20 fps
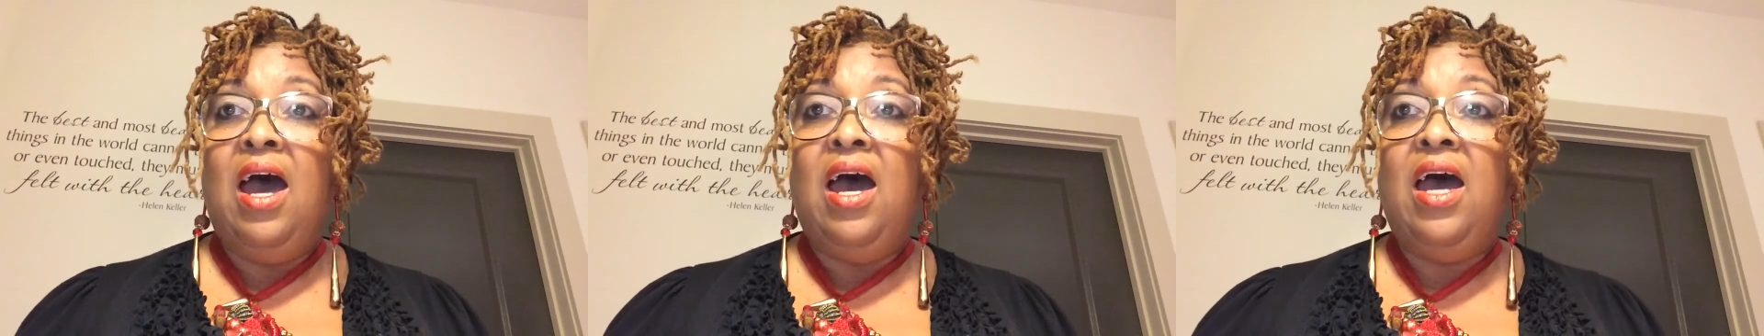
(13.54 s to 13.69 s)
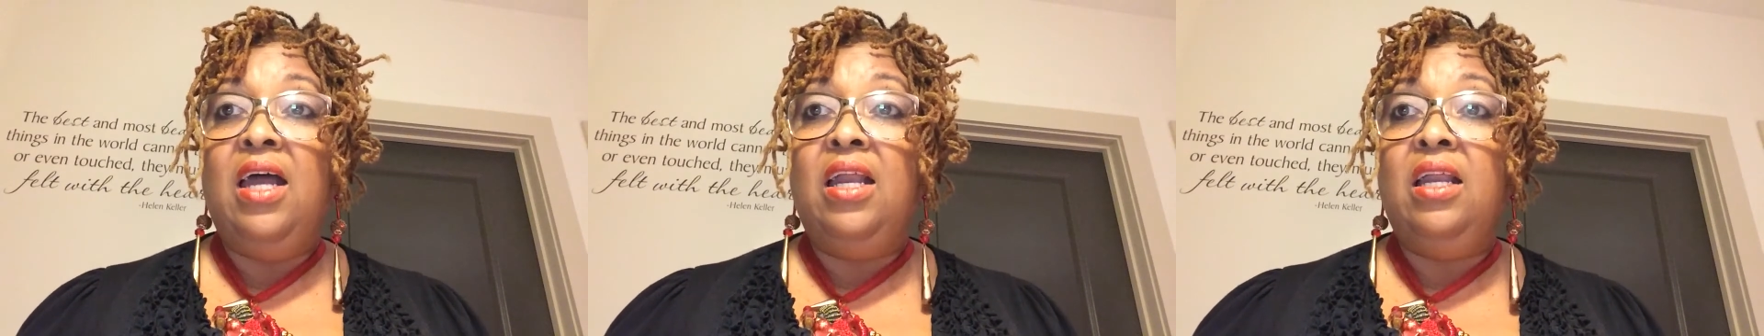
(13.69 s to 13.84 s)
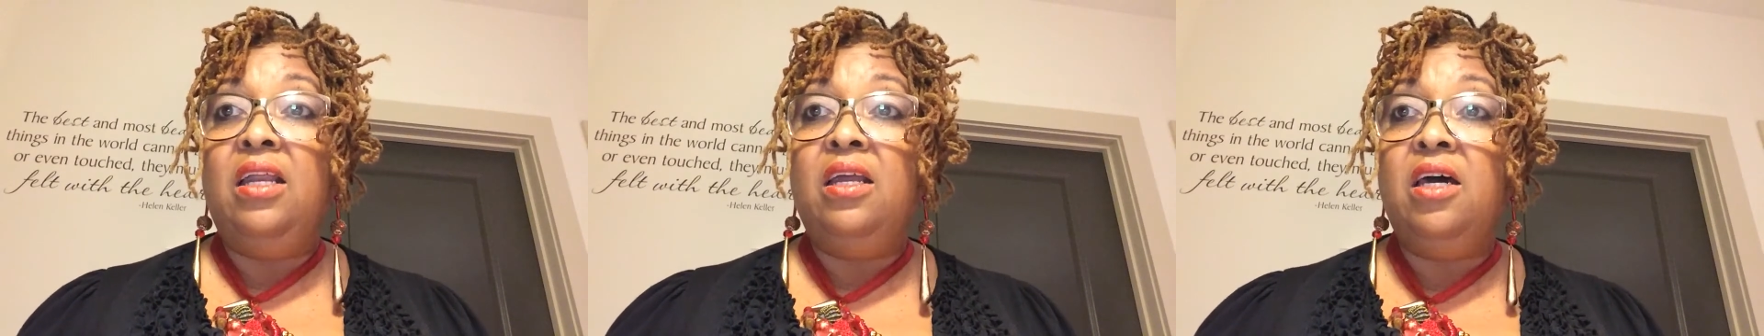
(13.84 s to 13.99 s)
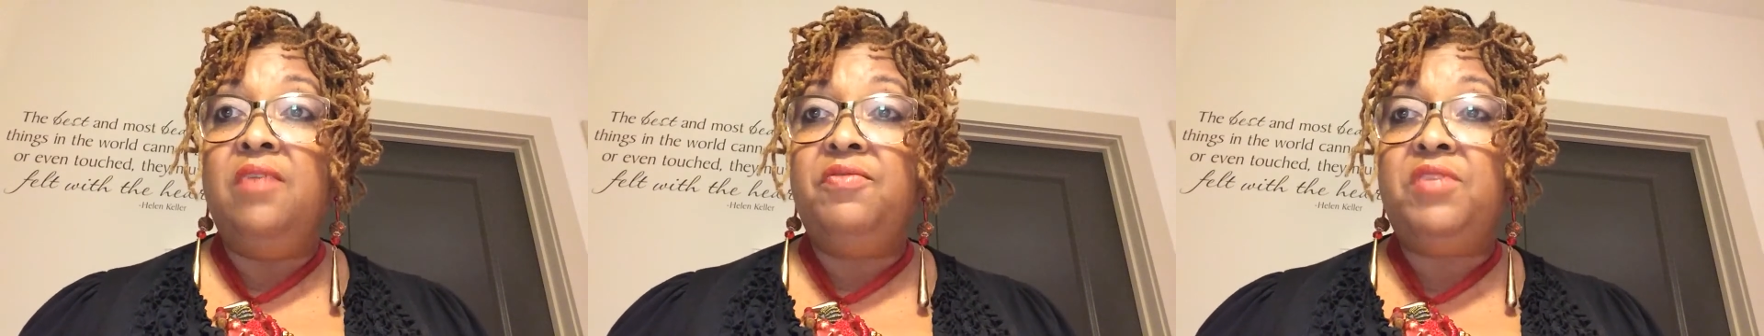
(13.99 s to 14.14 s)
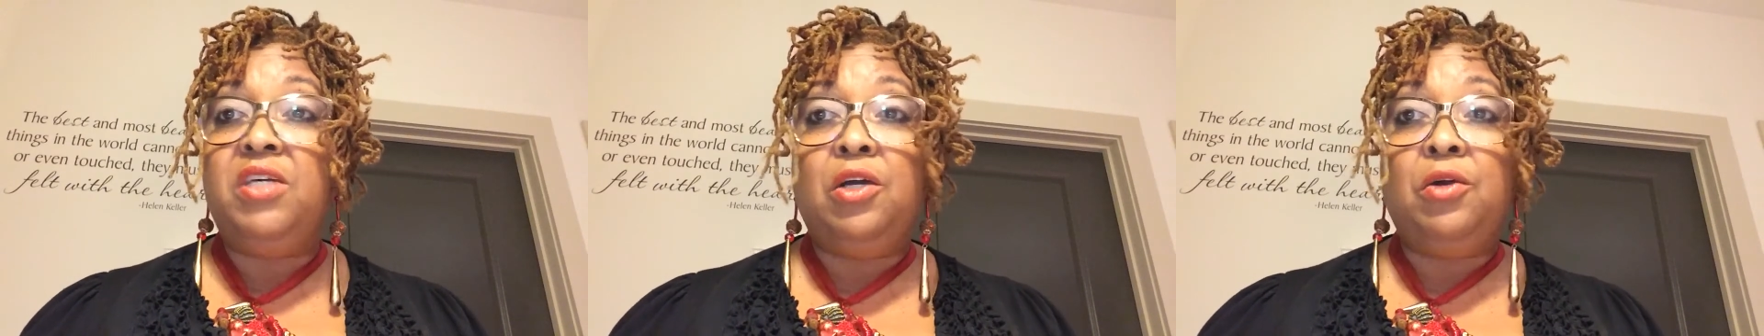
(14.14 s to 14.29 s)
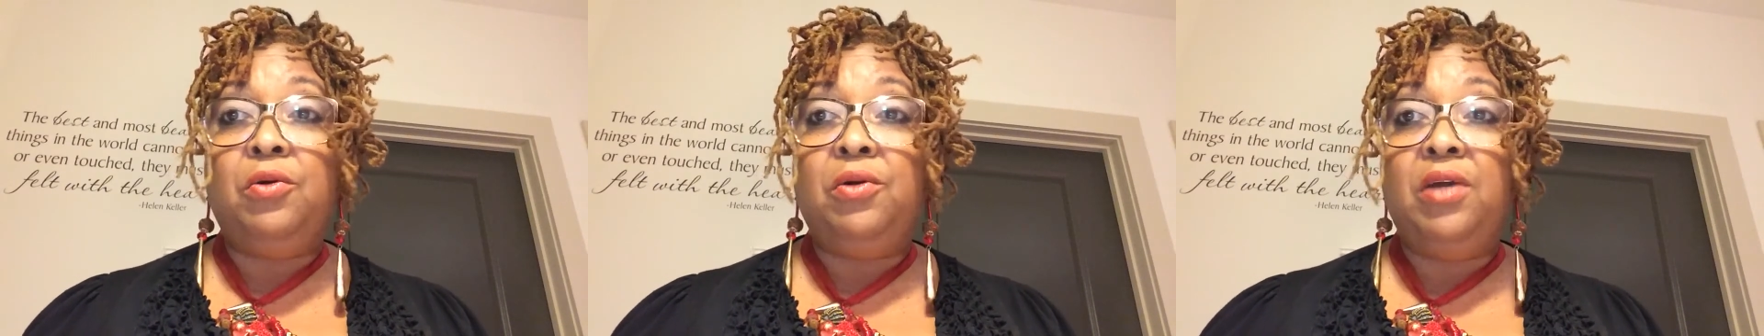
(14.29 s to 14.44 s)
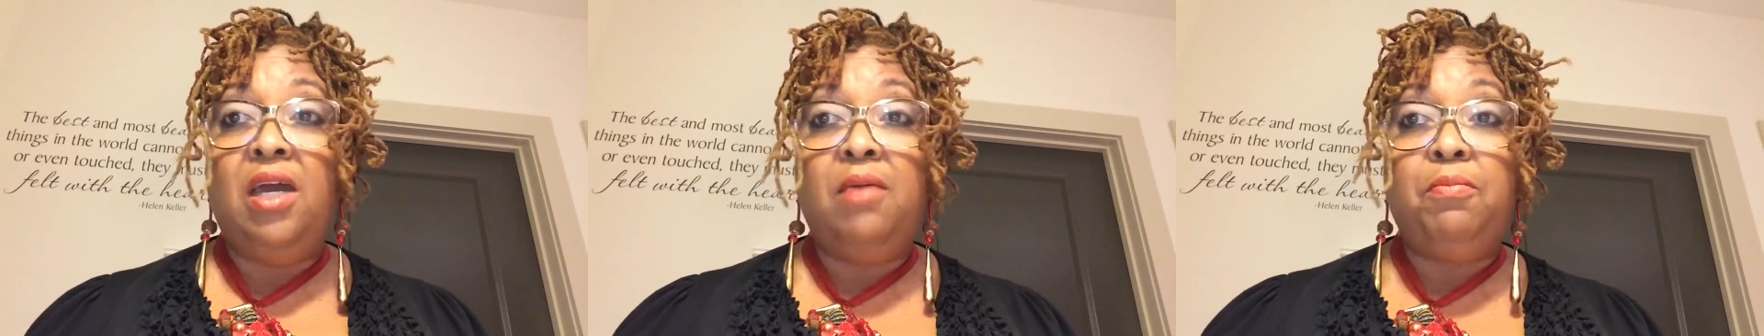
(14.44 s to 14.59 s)
I love
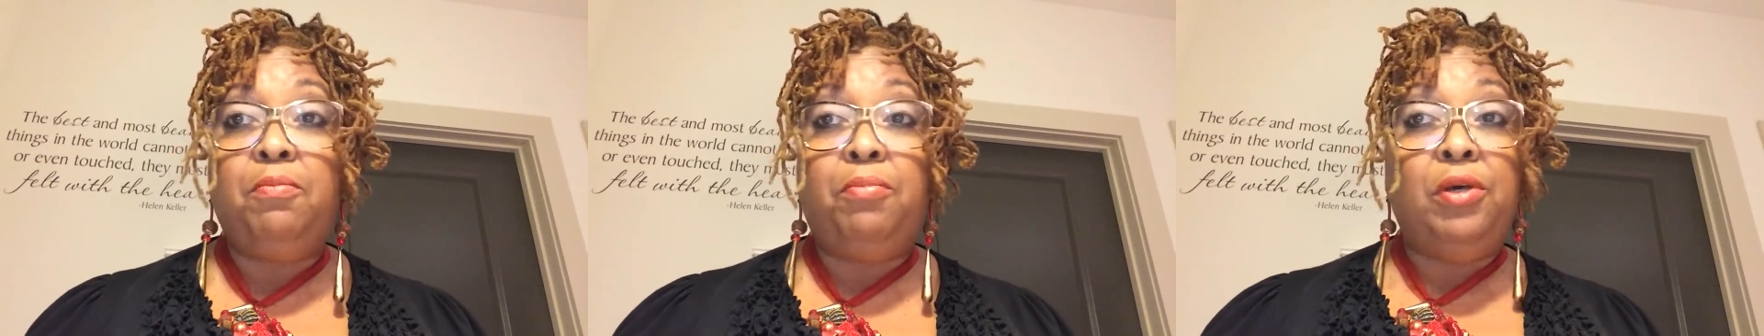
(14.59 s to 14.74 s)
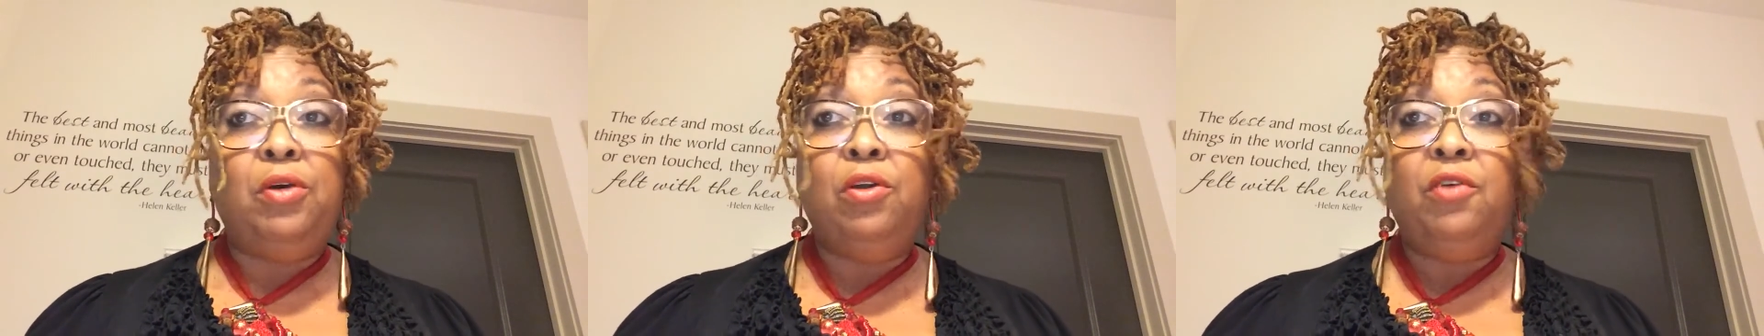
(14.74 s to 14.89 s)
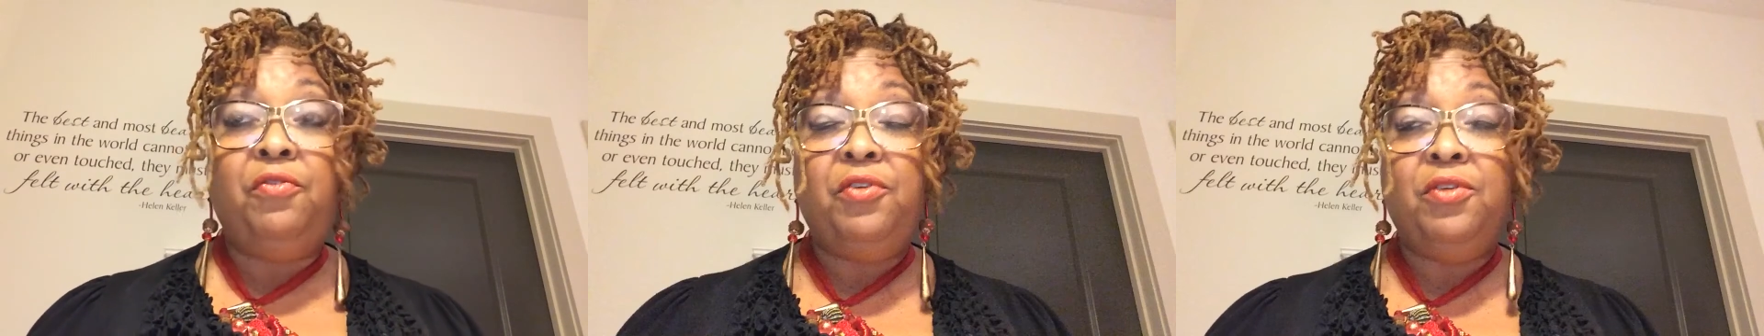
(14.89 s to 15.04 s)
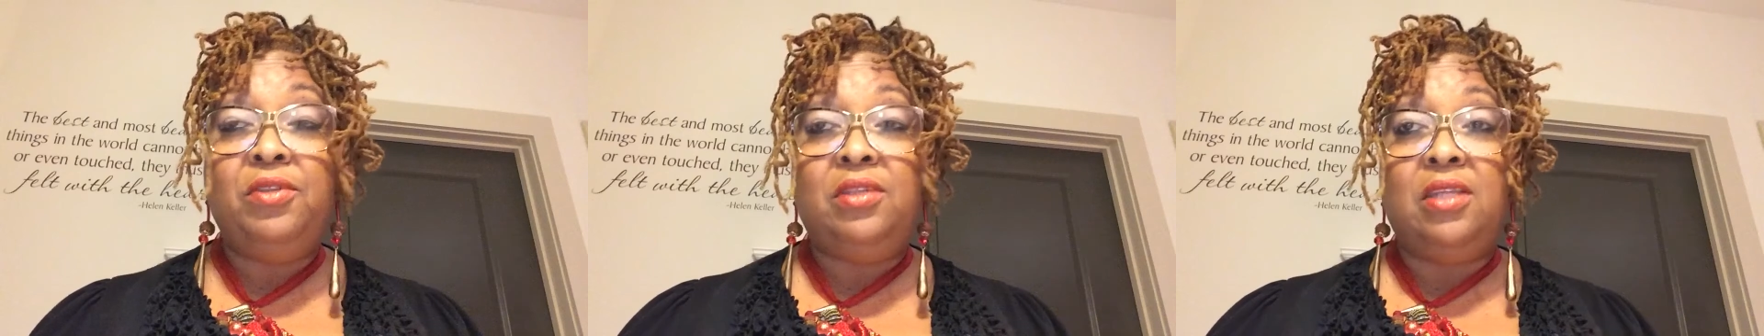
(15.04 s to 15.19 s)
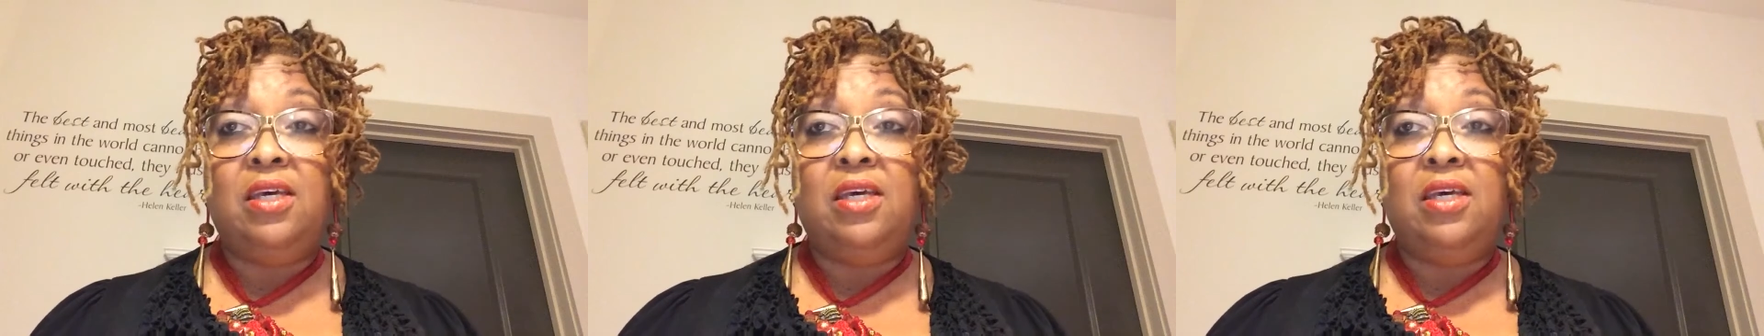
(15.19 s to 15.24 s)
to create beautiful